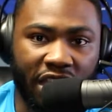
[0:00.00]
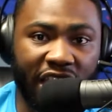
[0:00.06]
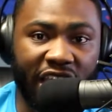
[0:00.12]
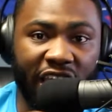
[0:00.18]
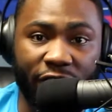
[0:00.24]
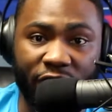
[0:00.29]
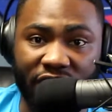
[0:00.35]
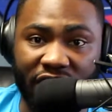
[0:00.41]

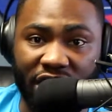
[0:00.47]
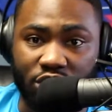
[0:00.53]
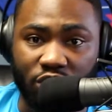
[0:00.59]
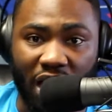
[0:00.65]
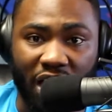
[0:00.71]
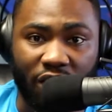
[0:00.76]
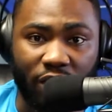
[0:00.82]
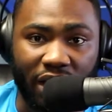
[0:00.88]
given the
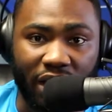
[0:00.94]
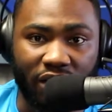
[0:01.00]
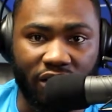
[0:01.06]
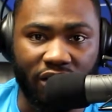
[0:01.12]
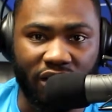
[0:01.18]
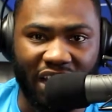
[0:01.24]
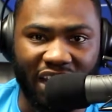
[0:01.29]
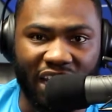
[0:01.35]
track
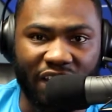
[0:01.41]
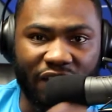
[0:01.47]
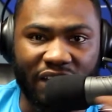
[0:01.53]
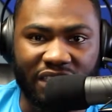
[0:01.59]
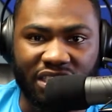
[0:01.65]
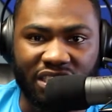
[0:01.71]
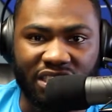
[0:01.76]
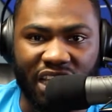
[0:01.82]
record, and
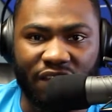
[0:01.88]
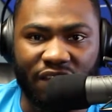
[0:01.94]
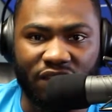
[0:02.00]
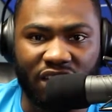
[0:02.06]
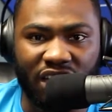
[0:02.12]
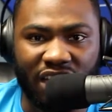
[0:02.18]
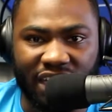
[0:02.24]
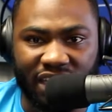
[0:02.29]
even
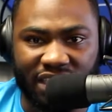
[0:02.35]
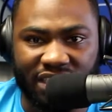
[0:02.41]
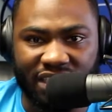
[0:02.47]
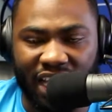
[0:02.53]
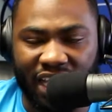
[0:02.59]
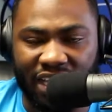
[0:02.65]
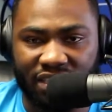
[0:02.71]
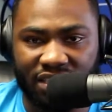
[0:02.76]
look at the
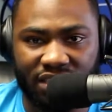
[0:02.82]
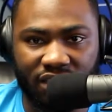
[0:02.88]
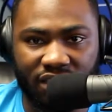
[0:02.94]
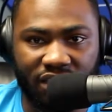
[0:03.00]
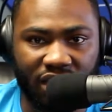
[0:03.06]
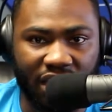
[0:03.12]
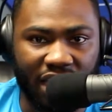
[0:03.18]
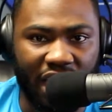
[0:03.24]
Saints.
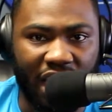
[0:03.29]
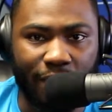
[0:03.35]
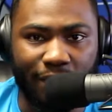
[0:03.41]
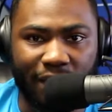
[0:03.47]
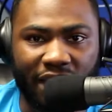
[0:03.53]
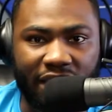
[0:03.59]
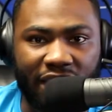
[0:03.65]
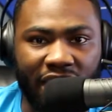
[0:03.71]
Look at how
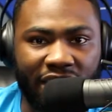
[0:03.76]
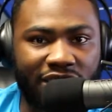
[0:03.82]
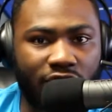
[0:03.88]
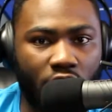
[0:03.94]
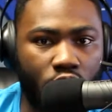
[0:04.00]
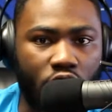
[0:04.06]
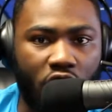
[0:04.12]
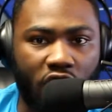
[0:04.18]
many things
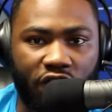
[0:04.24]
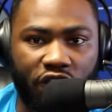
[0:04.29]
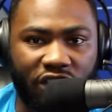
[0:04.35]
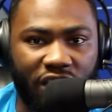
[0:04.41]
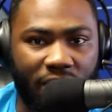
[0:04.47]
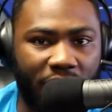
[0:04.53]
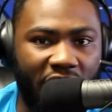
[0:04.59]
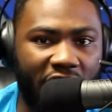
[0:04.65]
go wrong
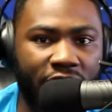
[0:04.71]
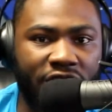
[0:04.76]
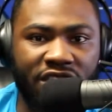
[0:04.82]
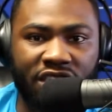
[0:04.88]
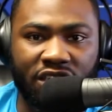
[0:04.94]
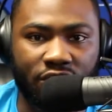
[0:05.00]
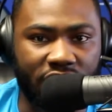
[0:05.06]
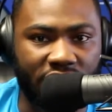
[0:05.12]
for them every
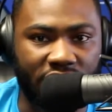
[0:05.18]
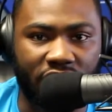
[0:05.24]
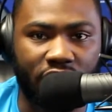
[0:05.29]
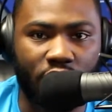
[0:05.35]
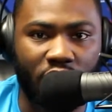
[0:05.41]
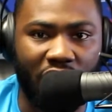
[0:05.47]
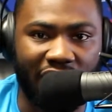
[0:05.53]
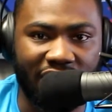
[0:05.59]
single
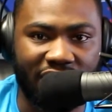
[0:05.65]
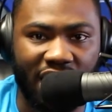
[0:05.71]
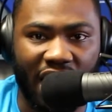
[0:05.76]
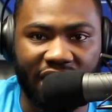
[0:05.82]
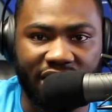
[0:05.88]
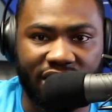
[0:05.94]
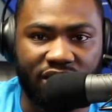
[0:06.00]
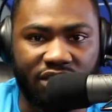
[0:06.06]
year as
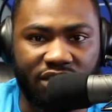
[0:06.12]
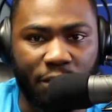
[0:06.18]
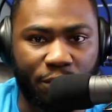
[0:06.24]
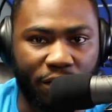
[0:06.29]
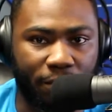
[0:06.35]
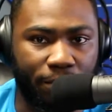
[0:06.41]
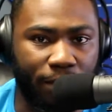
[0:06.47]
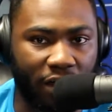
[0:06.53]
they're
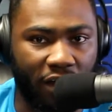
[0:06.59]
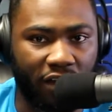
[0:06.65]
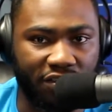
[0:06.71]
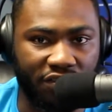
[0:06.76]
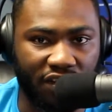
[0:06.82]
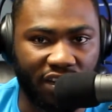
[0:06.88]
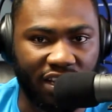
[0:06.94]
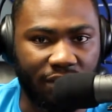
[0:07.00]
deep in the
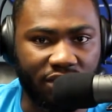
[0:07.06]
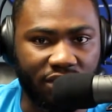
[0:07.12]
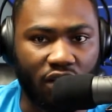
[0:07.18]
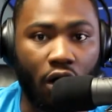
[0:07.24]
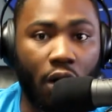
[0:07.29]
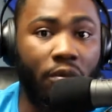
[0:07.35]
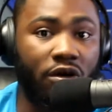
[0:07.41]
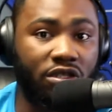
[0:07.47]
playoffs, for them to
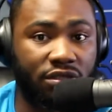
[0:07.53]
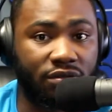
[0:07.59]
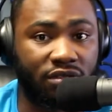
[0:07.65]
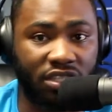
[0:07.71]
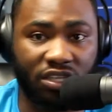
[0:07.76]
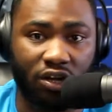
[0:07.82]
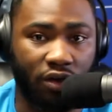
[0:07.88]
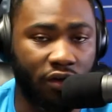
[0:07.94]

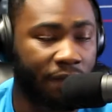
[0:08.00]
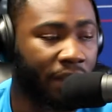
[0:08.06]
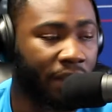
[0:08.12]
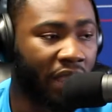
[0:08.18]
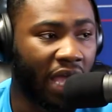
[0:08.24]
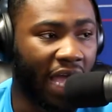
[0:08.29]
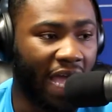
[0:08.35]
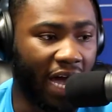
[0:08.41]
almost,
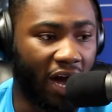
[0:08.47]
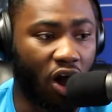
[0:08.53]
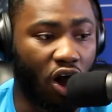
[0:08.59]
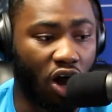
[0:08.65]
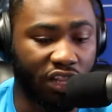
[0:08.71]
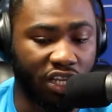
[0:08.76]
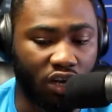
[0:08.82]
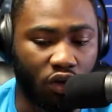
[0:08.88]

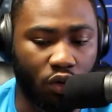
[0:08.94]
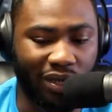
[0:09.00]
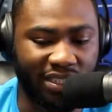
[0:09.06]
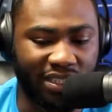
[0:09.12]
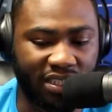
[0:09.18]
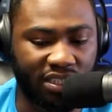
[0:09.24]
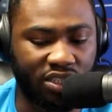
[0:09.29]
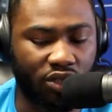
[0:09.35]
on their
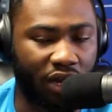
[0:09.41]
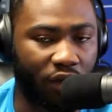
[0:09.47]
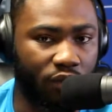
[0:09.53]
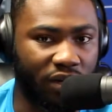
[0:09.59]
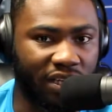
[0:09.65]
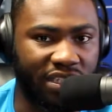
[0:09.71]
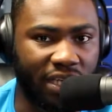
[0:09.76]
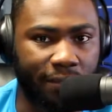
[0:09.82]
quest to try
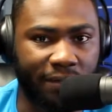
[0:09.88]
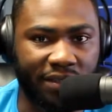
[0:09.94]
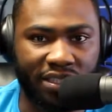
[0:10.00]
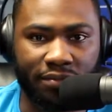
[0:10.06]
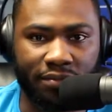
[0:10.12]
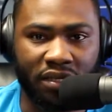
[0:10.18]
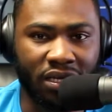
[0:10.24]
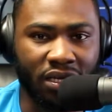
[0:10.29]
and win a
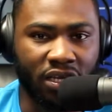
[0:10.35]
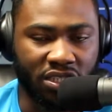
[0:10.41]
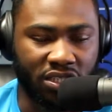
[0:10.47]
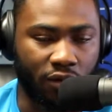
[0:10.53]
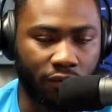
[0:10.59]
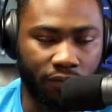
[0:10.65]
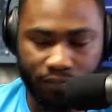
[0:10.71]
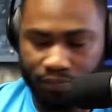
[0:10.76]
championship.
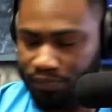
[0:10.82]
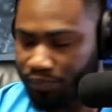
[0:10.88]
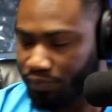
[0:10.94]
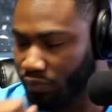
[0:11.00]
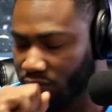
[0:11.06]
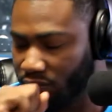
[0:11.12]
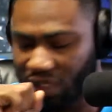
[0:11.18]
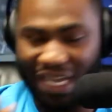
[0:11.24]
So,
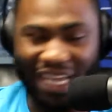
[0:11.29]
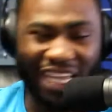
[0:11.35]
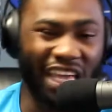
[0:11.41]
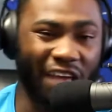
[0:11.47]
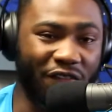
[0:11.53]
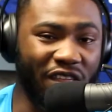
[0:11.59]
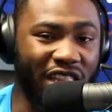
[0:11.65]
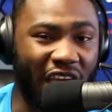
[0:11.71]

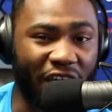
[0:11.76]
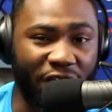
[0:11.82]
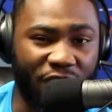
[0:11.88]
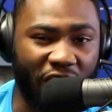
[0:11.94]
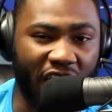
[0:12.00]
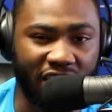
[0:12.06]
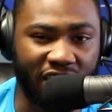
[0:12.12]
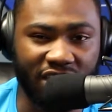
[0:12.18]
given that
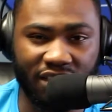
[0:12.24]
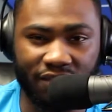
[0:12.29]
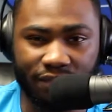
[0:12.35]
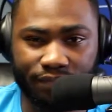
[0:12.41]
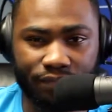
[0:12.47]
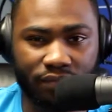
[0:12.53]
fact,